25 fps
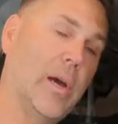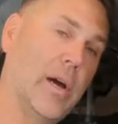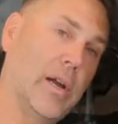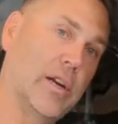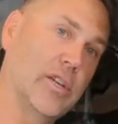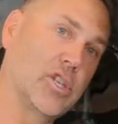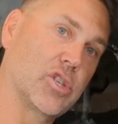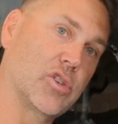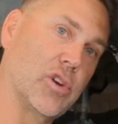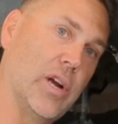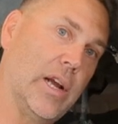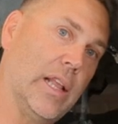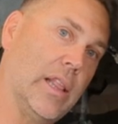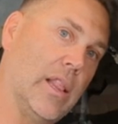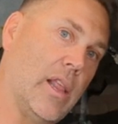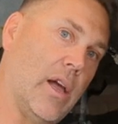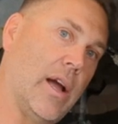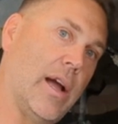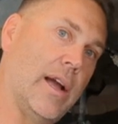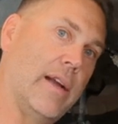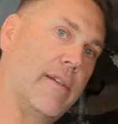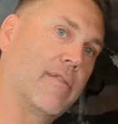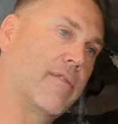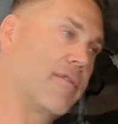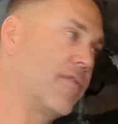be on a
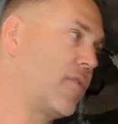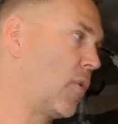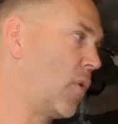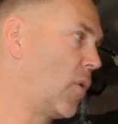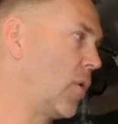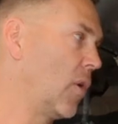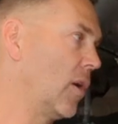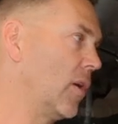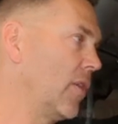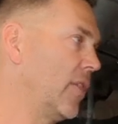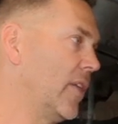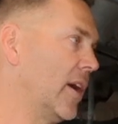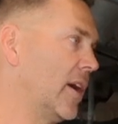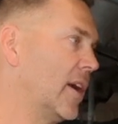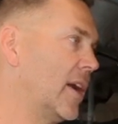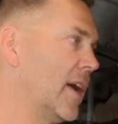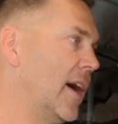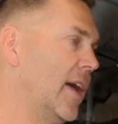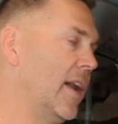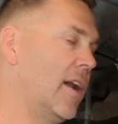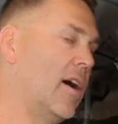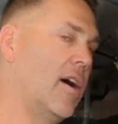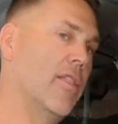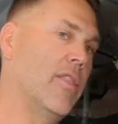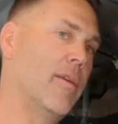straight line for the
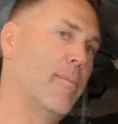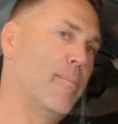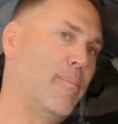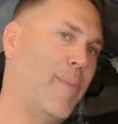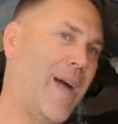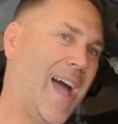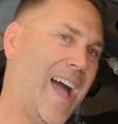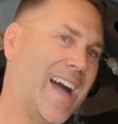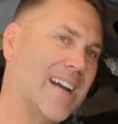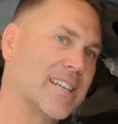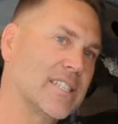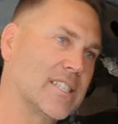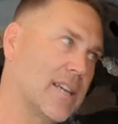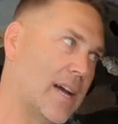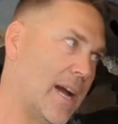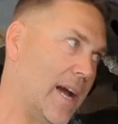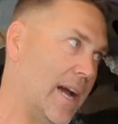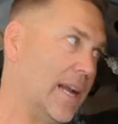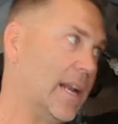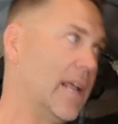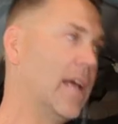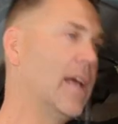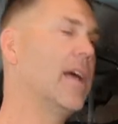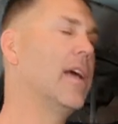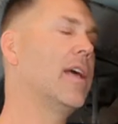cut on the
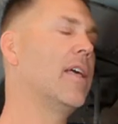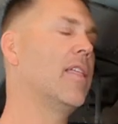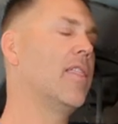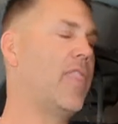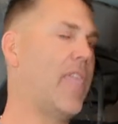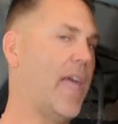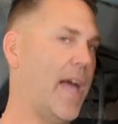backside.